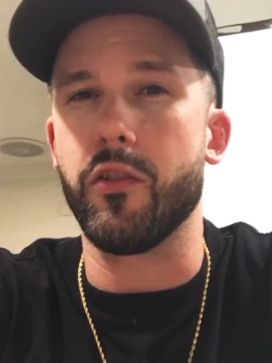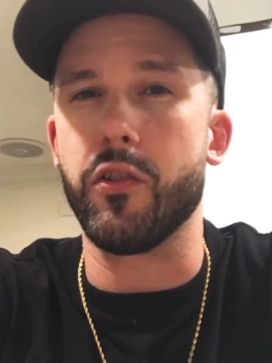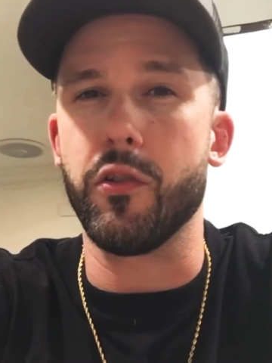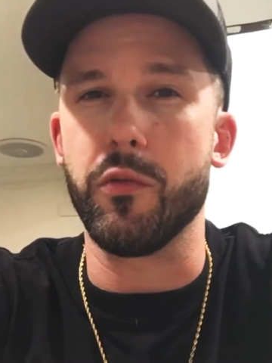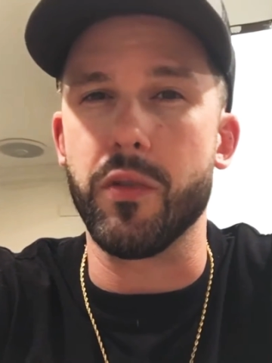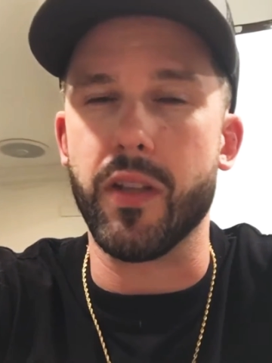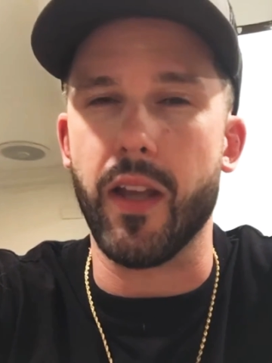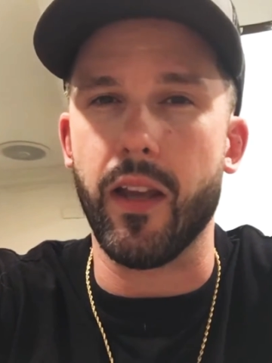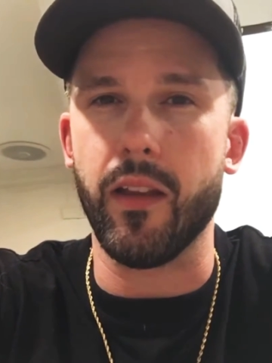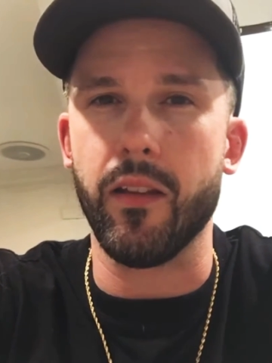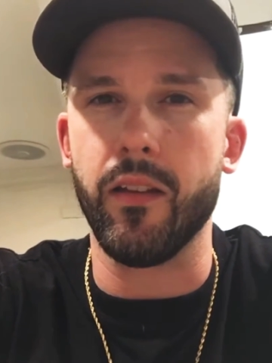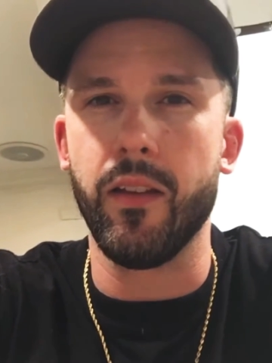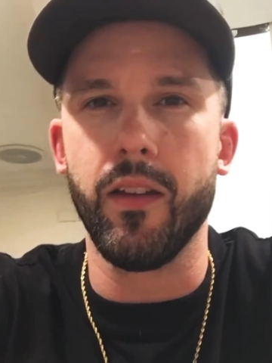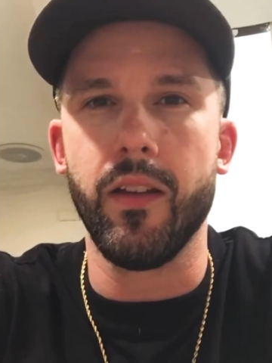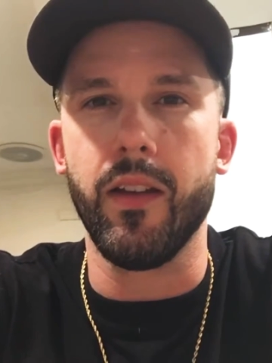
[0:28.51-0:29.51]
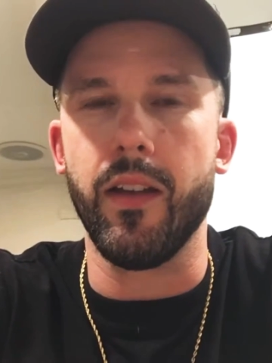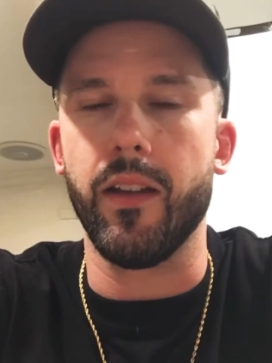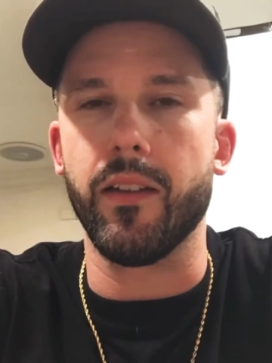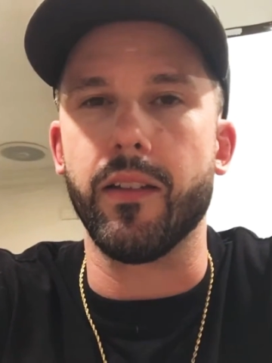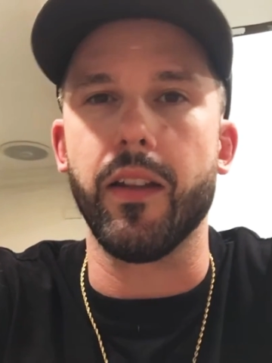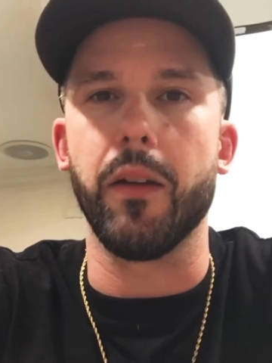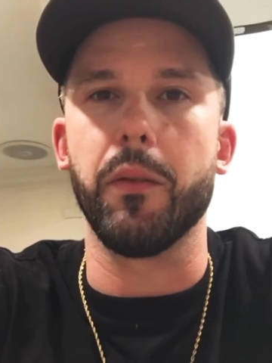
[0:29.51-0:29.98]
Tuesday. It
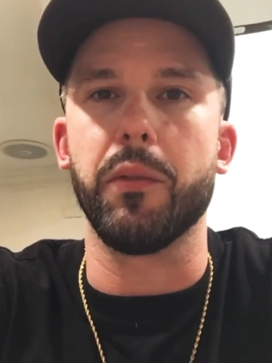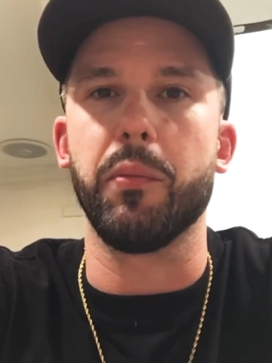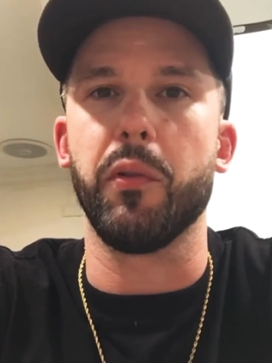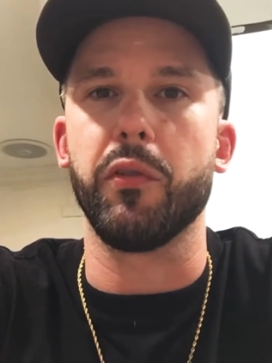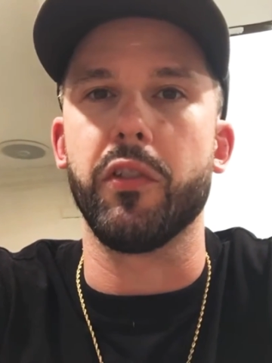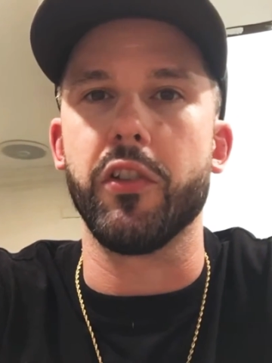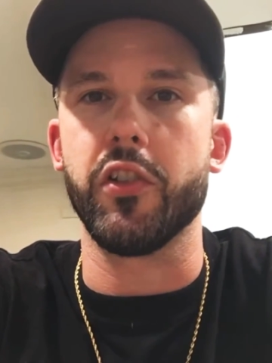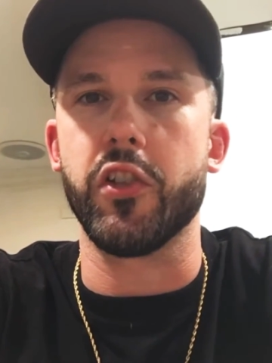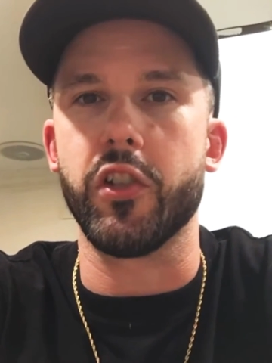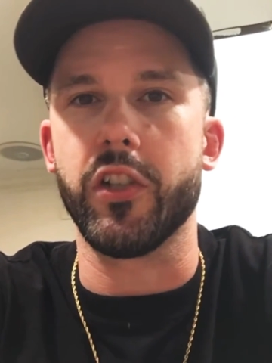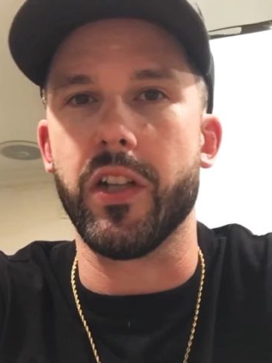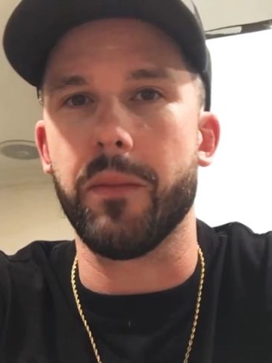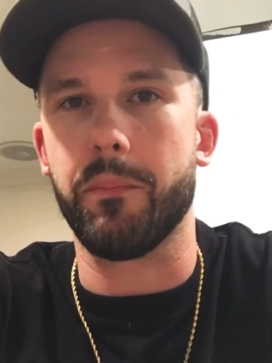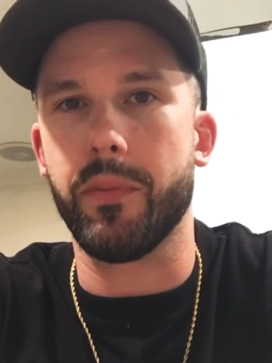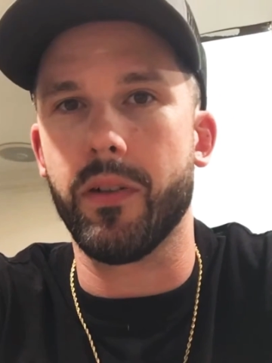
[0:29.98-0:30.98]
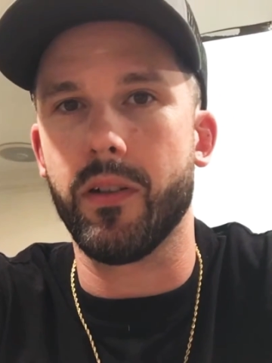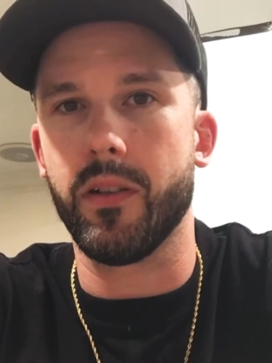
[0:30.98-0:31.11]
said it was supposed to ship